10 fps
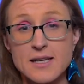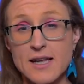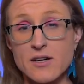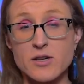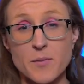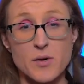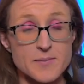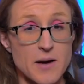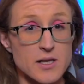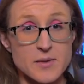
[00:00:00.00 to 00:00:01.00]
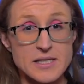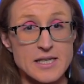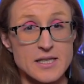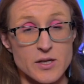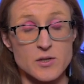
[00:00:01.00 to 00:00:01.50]
Leonard Nimoy Spock that we
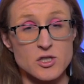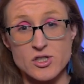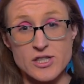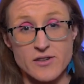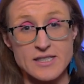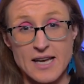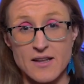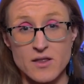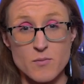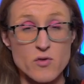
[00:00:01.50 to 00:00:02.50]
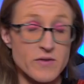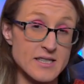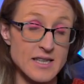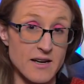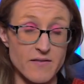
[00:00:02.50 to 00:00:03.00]
see in the original series and the
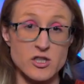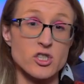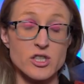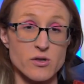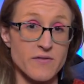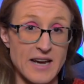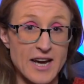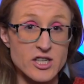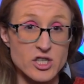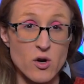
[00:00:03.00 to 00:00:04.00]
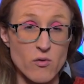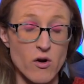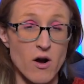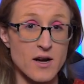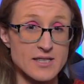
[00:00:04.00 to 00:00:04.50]
movies and eventually Unification
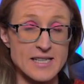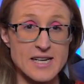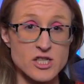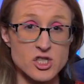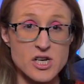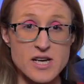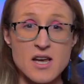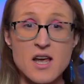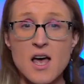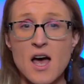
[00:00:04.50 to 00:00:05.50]
over on TNG.